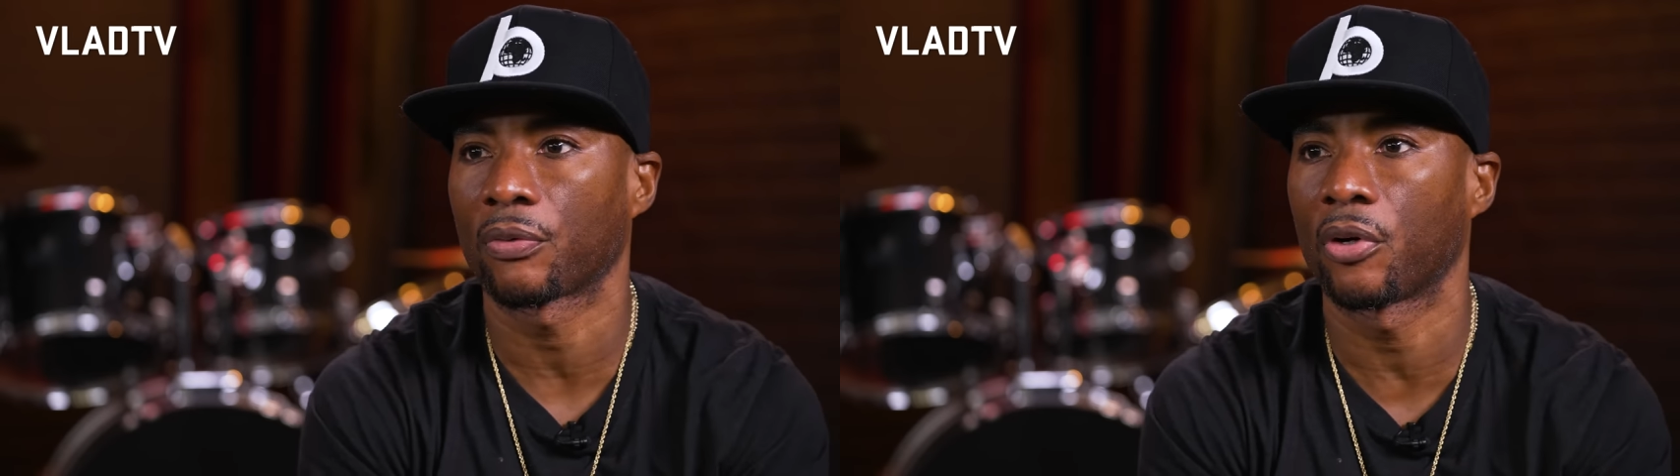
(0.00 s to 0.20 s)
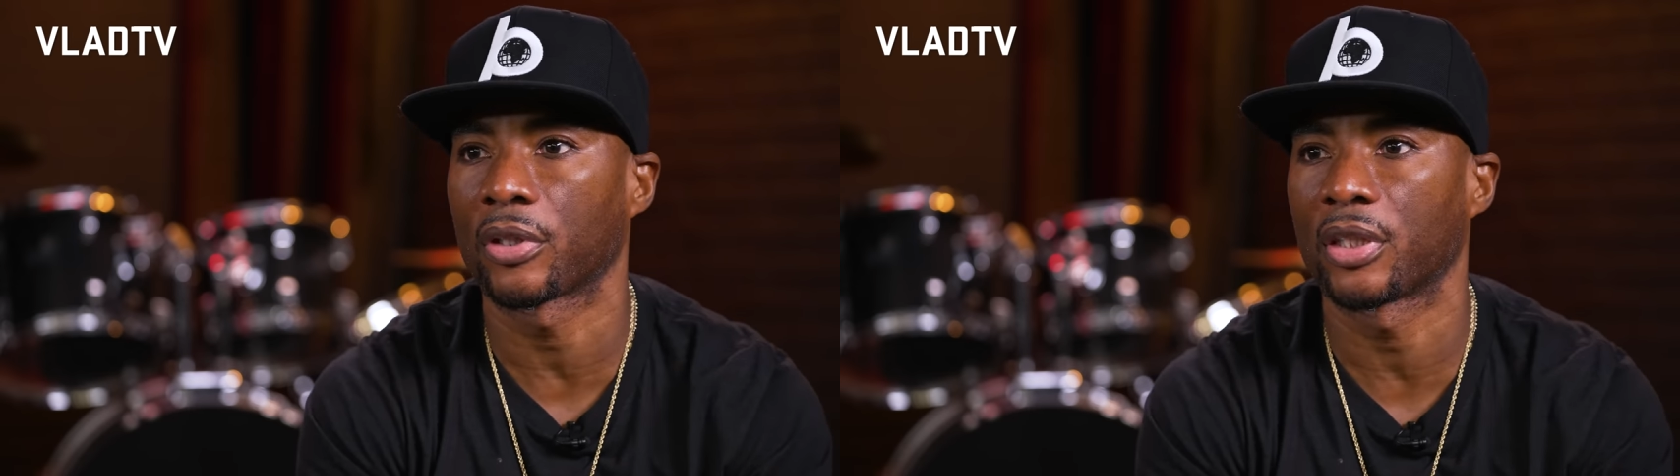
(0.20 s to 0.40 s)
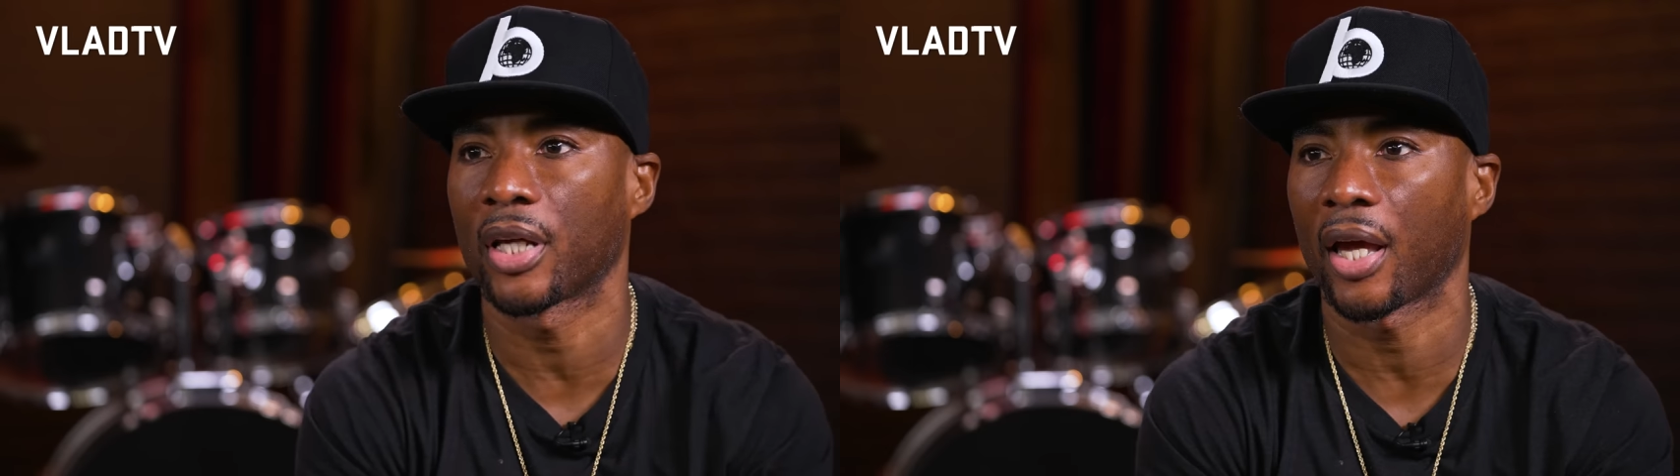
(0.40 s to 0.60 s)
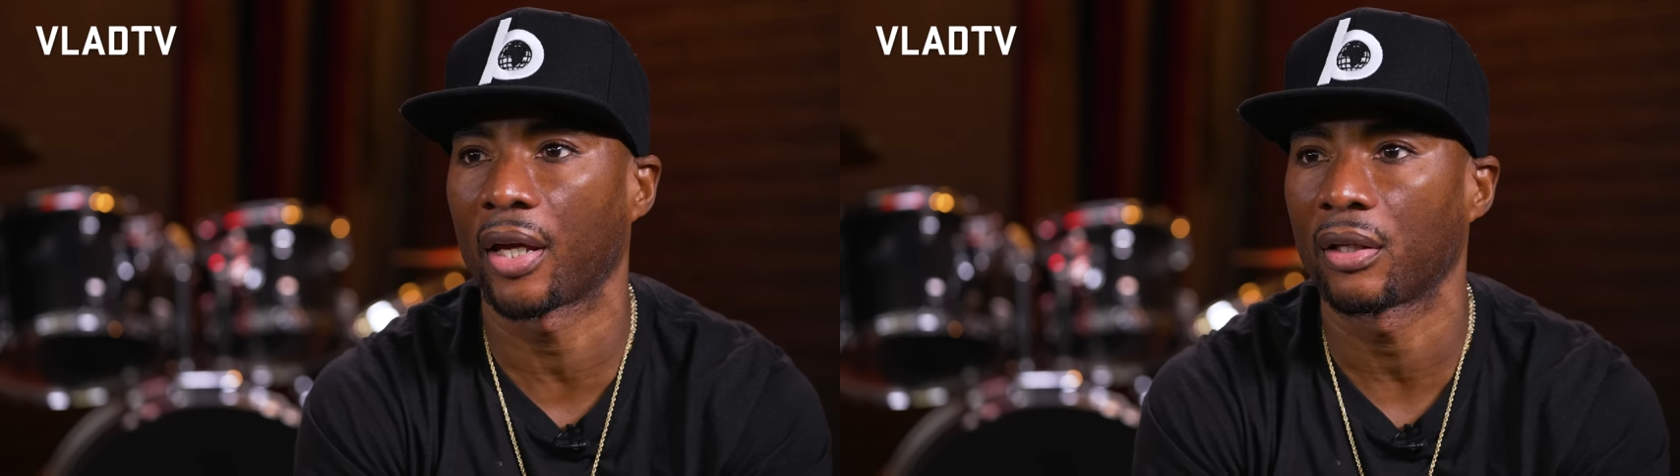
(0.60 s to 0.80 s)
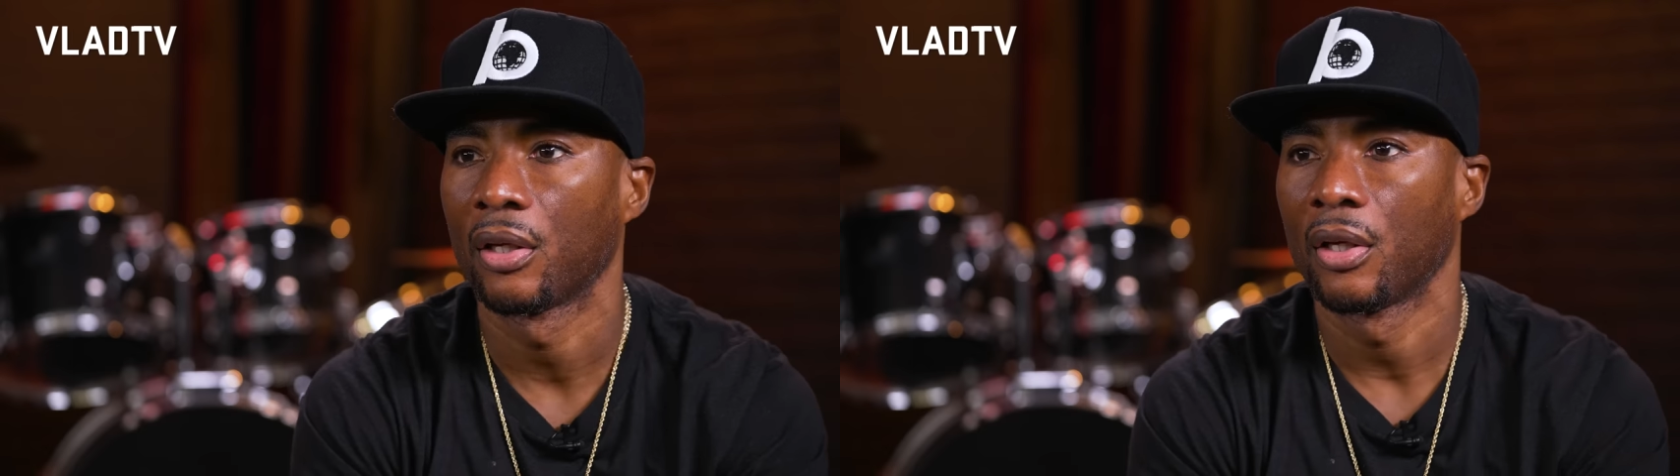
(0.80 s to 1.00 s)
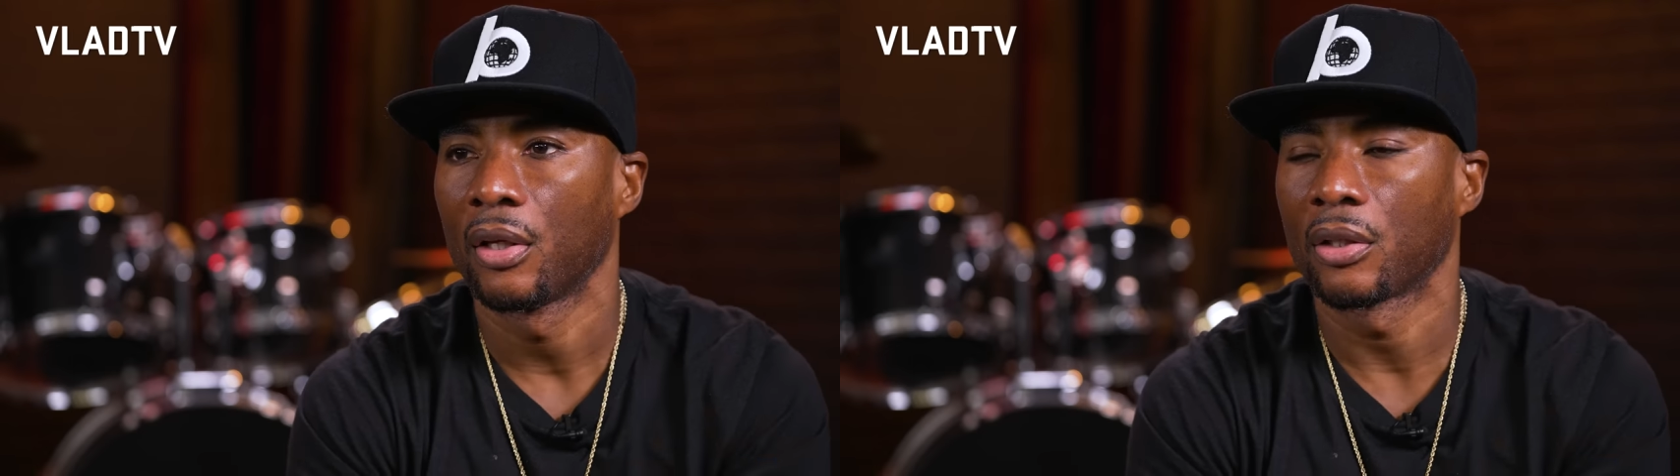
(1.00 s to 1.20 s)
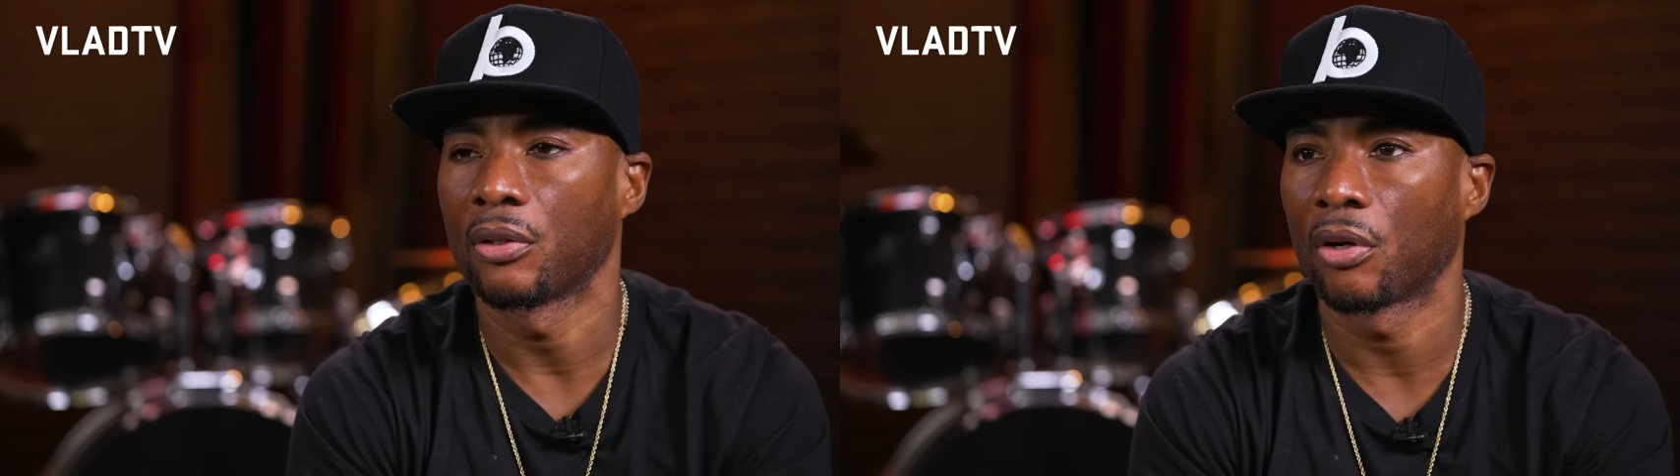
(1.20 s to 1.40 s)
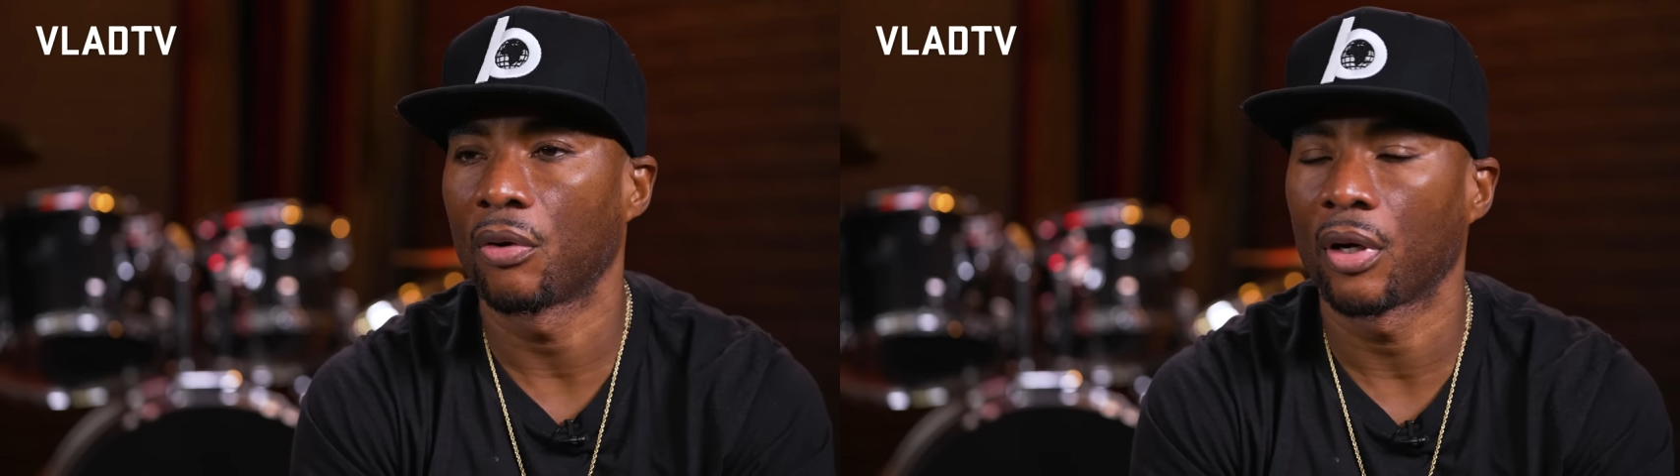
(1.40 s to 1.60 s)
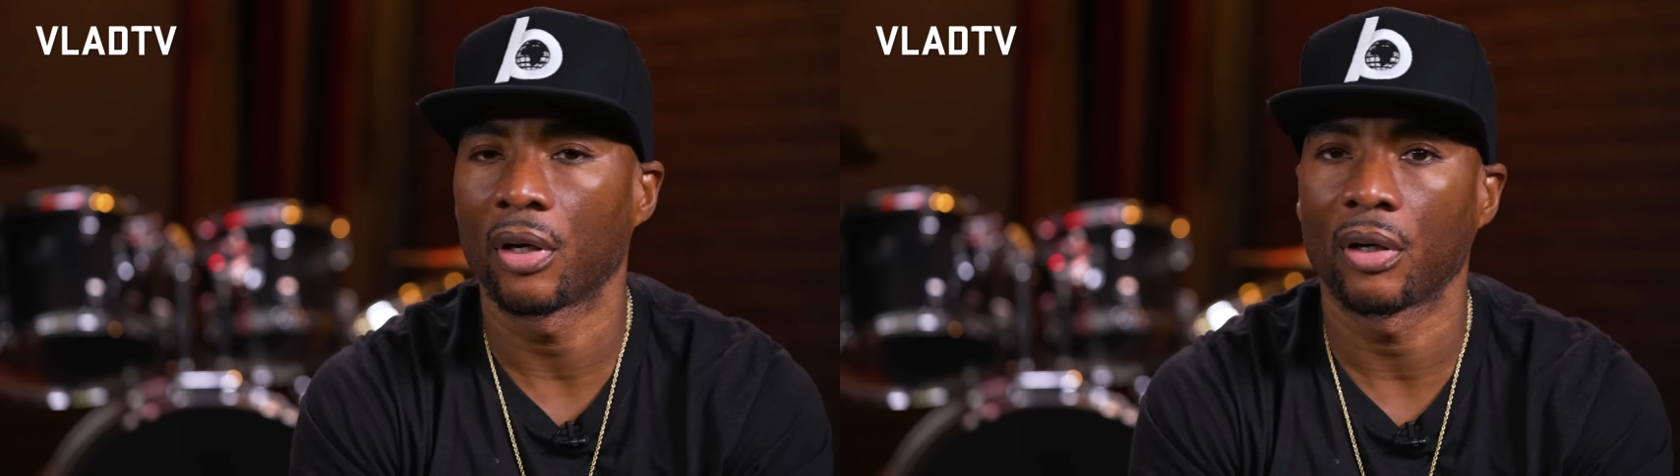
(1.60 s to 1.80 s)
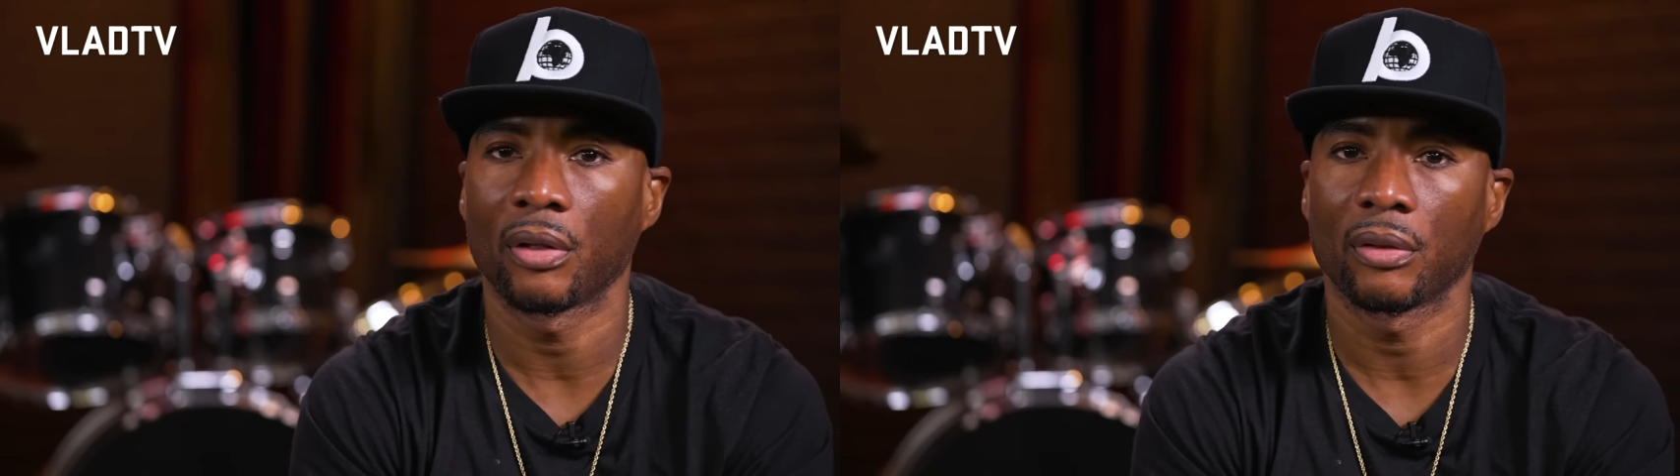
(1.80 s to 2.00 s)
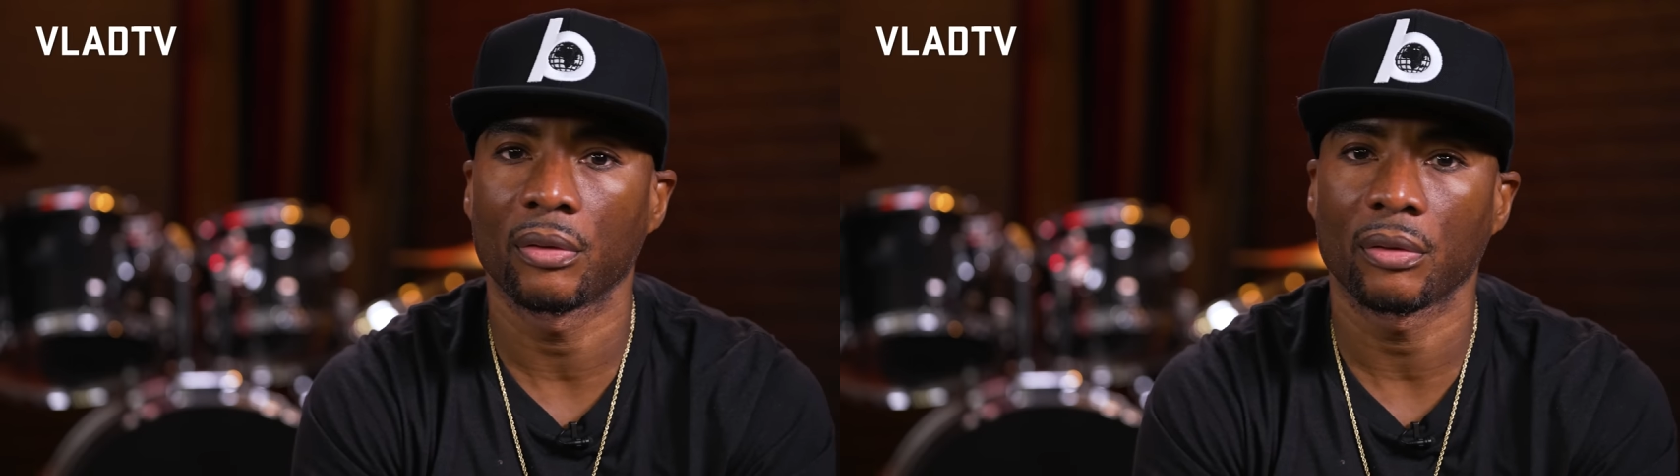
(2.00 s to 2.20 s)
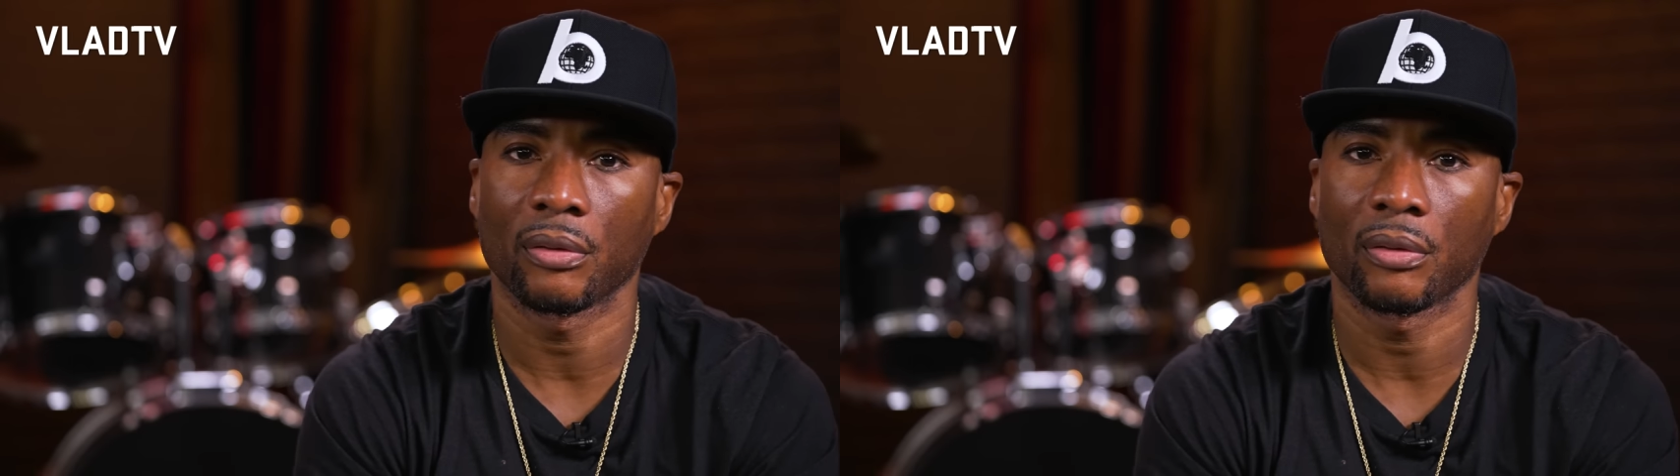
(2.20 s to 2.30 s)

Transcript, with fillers: Of course, she had, you know, uh,